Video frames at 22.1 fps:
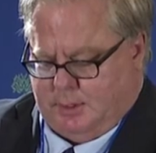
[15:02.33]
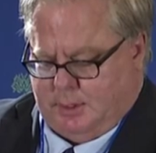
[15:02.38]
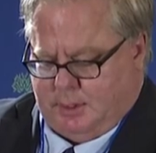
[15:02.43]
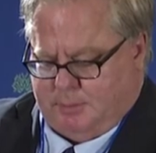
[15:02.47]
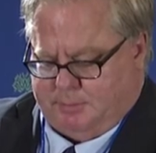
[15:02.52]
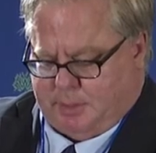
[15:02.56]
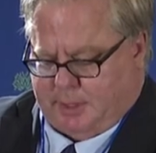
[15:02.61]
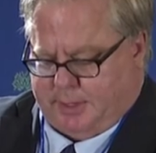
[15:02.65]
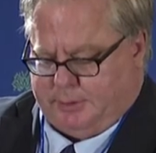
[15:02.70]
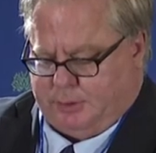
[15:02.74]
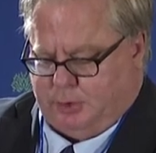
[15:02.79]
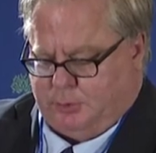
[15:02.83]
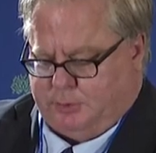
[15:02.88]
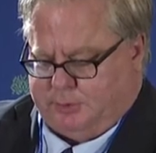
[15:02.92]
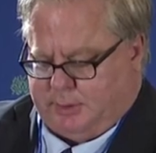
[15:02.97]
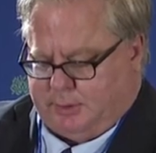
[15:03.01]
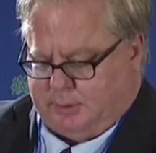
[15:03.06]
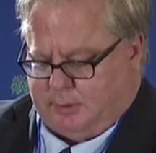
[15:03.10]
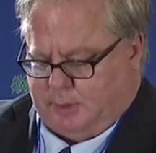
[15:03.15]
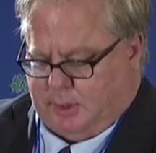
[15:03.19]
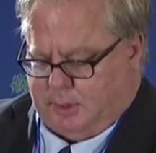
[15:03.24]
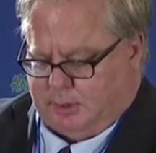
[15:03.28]
by new
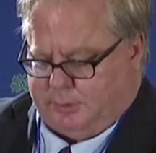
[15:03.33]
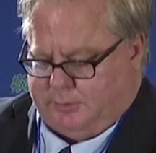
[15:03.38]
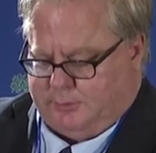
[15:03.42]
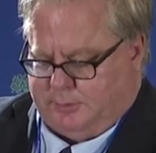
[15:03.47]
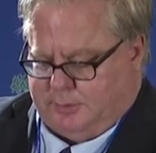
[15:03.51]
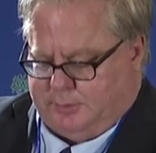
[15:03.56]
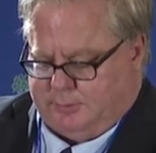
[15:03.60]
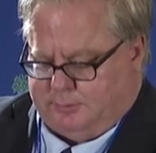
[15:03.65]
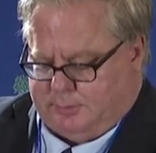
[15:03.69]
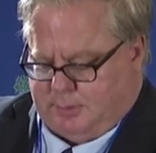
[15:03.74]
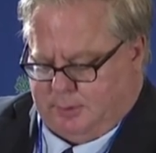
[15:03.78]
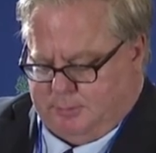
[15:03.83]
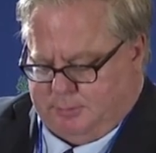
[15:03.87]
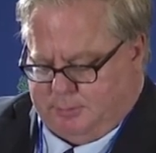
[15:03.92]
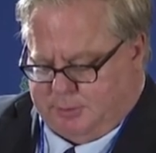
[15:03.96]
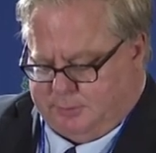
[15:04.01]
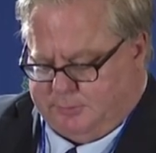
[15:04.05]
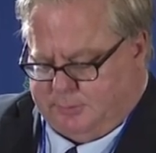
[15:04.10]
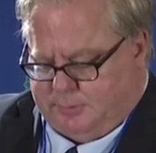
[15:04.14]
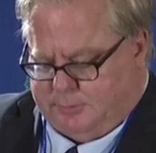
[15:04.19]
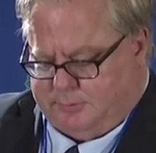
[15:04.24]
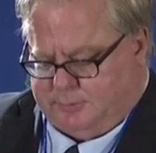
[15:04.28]
technologies and
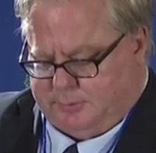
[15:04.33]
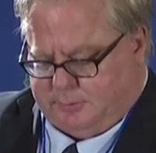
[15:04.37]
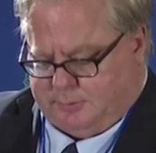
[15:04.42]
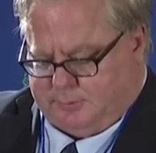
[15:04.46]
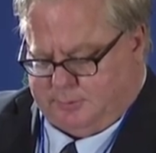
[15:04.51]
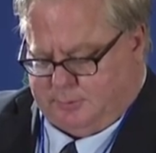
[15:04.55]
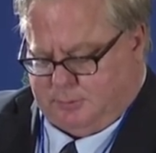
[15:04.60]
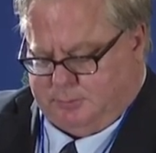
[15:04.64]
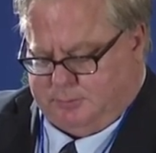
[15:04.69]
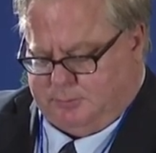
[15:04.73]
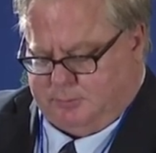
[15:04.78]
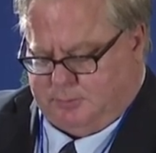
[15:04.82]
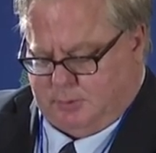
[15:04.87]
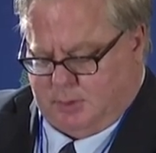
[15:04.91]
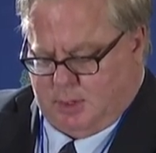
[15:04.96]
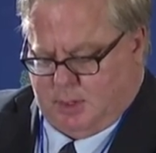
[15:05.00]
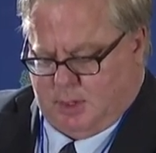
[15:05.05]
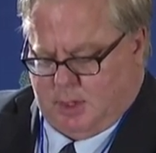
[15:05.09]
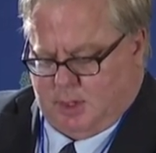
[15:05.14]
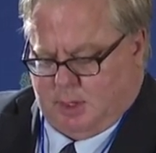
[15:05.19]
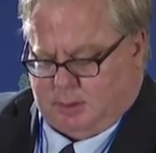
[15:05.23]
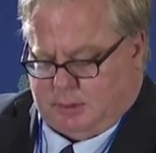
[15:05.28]
business systems.
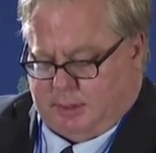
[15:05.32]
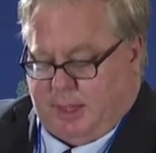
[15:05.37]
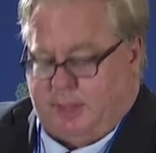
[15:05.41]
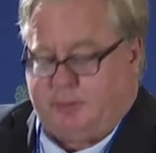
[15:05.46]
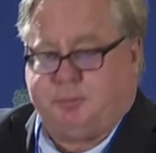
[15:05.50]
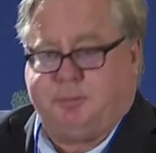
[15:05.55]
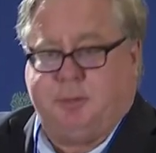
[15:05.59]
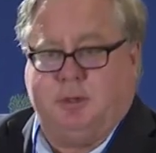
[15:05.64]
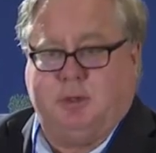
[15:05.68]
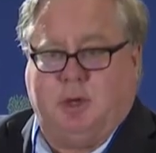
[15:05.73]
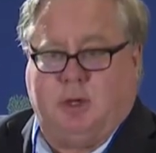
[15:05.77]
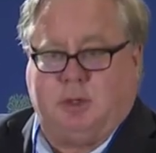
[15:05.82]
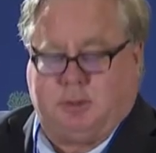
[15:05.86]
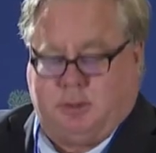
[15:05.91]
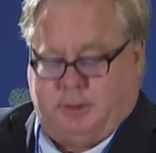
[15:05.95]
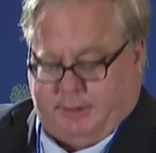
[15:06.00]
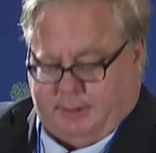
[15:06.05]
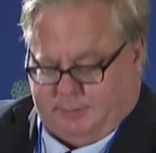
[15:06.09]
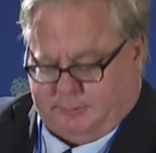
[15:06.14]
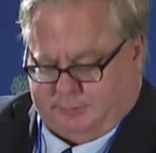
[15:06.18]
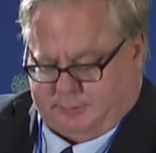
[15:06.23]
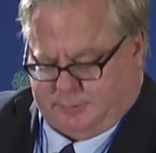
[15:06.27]
Last but not
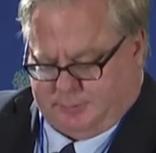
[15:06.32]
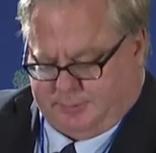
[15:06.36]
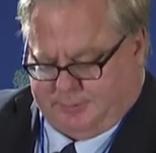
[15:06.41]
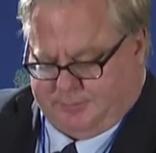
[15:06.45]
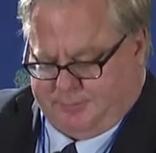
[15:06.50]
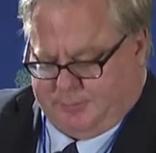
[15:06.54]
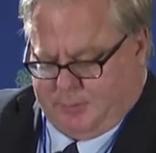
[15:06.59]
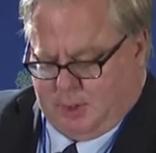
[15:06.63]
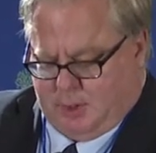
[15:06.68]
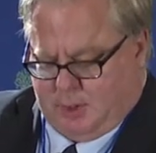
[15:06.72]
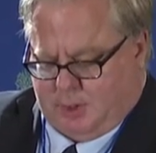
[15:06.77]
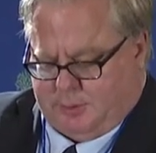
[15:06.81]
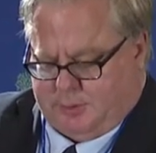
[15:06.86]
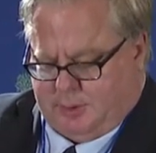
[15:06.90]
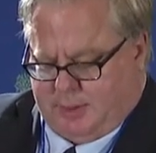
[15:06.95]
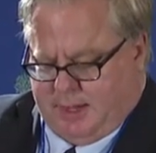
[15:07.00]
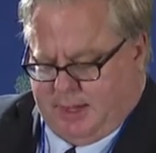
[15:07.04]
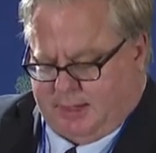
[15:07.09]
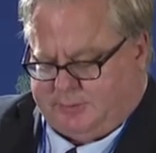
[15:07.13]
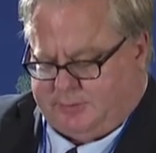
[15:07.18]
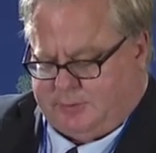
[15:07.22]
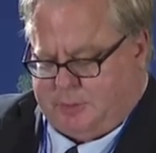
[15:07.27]
least, the
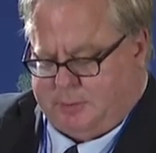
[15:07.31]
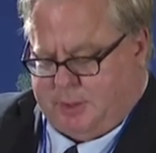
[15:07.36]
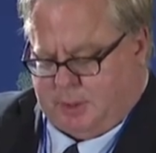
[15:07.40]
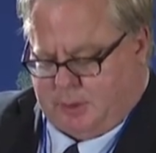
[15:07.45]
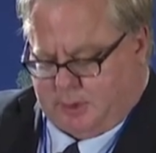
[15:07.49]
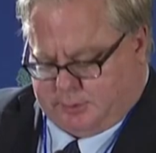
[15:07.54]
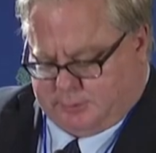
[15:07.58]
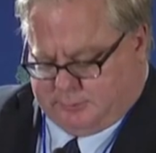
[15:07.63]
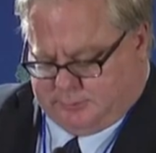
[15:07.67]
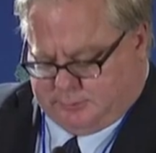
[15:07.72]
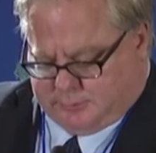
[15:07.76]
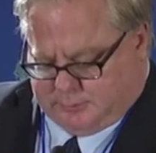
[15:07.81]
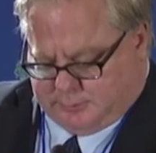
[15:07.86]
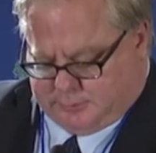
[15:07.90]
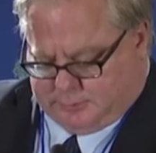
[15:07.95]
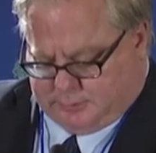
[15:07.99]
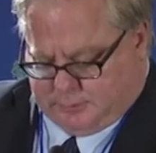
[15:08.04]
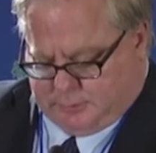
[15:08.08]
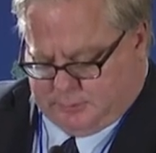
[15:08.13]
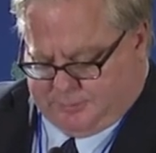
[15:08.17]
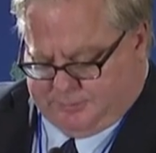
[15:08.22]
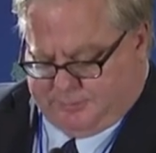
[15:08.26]
next American
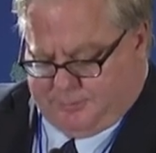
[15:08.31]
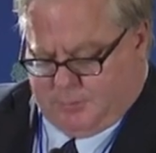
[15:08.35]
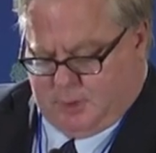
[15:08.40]
system